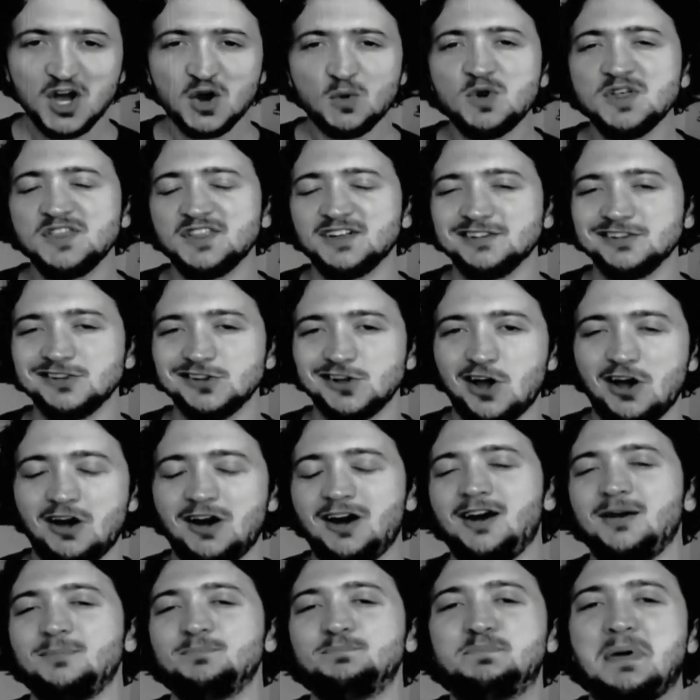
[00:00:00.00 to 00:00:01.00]
when the
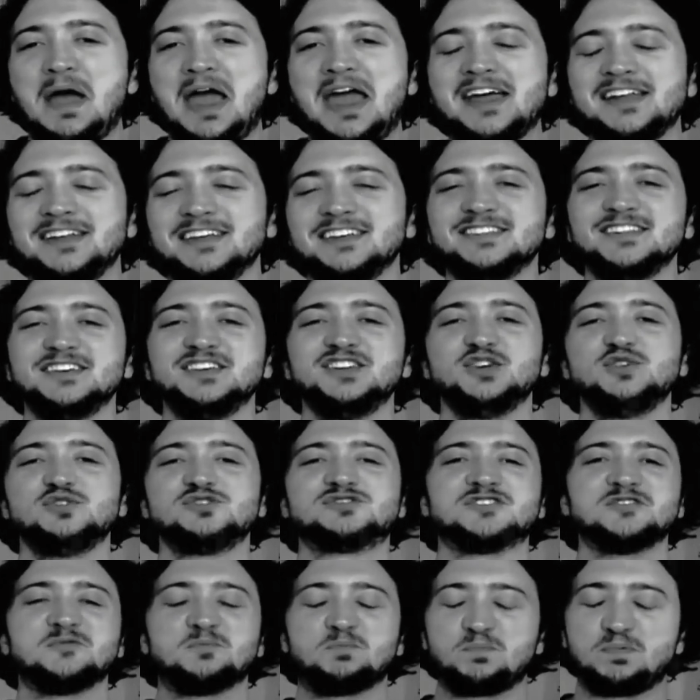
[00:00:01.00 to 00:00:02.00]
law banning the
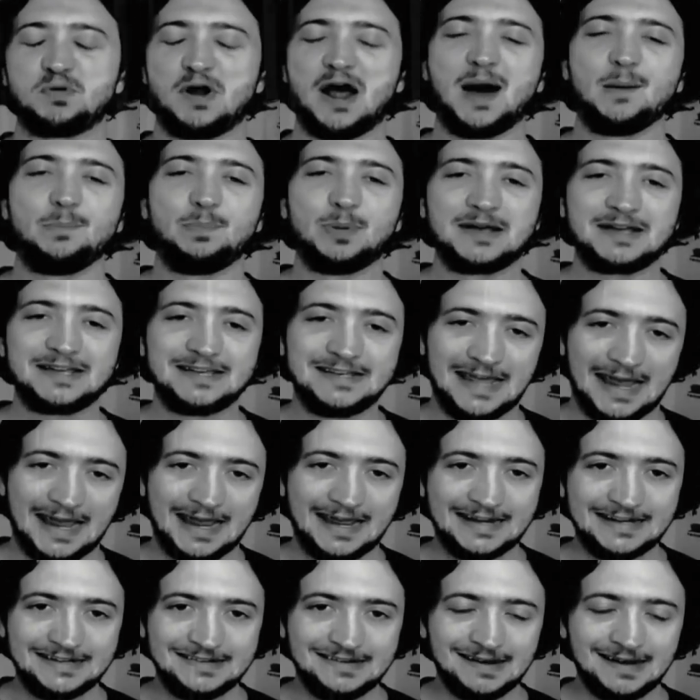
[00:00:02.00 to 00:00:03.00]
use of
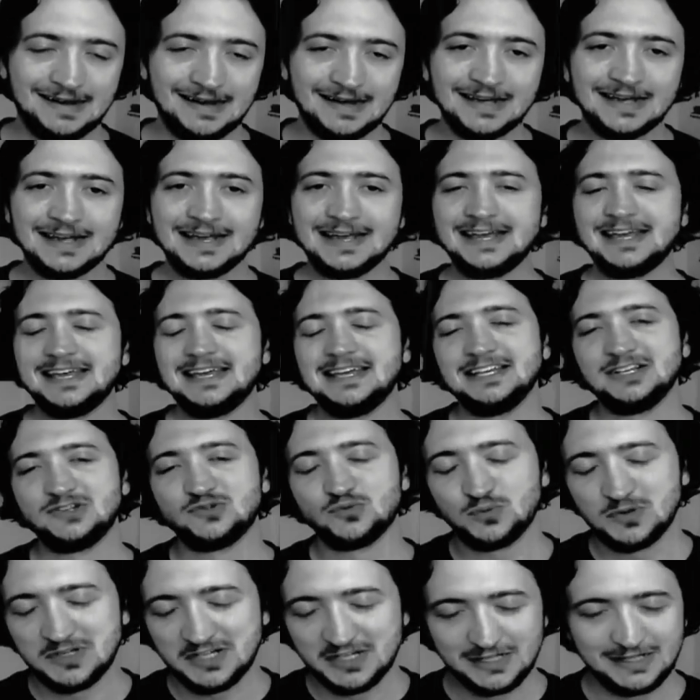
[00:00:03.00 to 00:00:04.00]
propaganda is
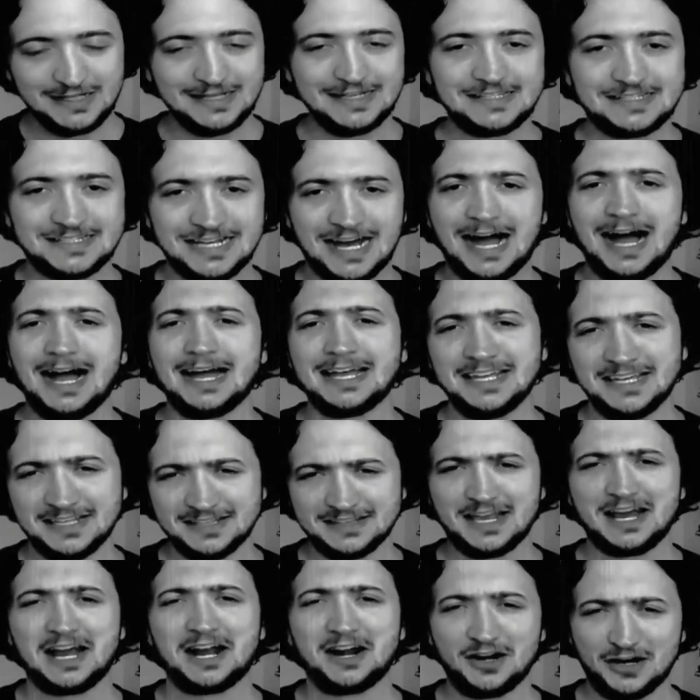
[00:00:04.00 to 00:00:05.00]
really tying
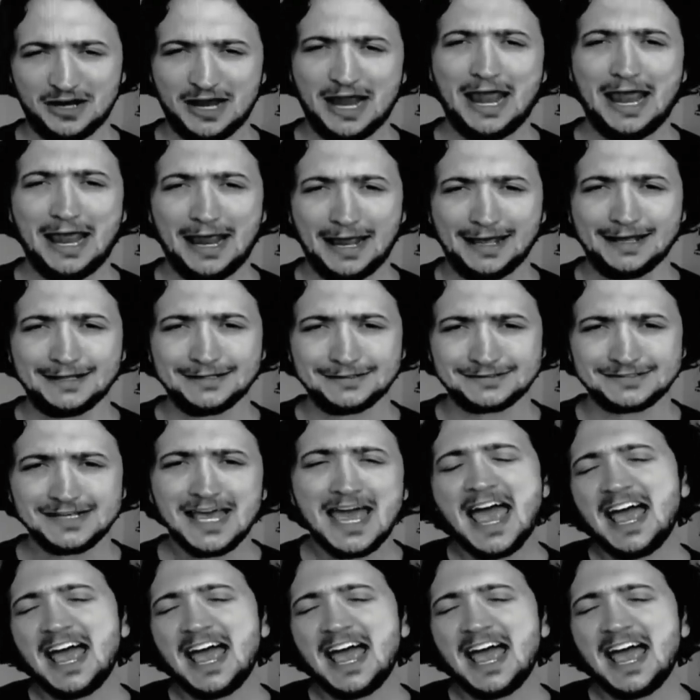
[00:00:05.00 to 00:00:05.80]
their hands.